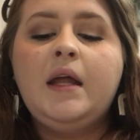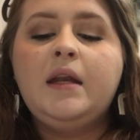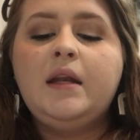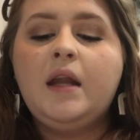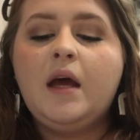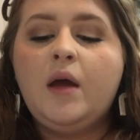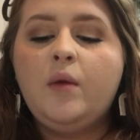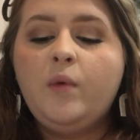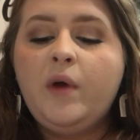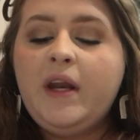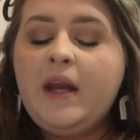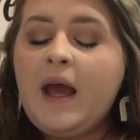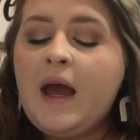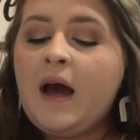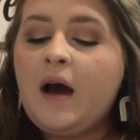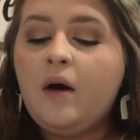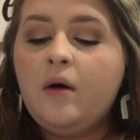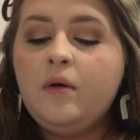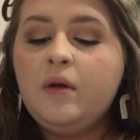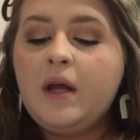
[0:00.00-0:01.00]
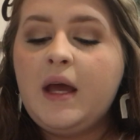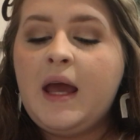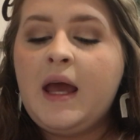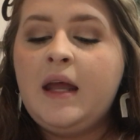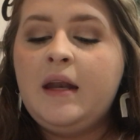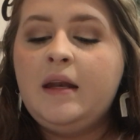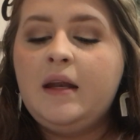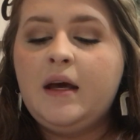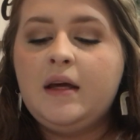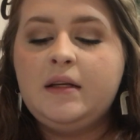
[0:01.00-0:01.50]
None went out
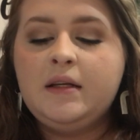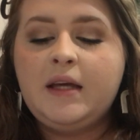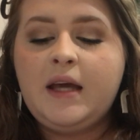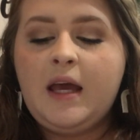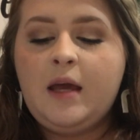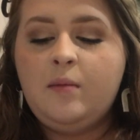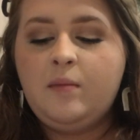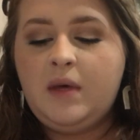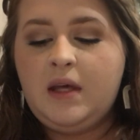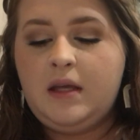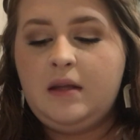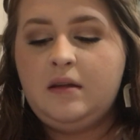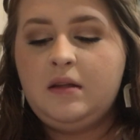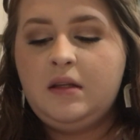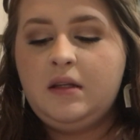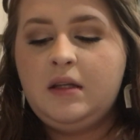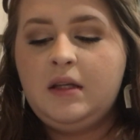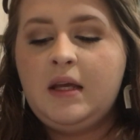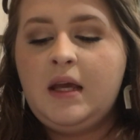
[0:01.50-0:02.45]
and none came in.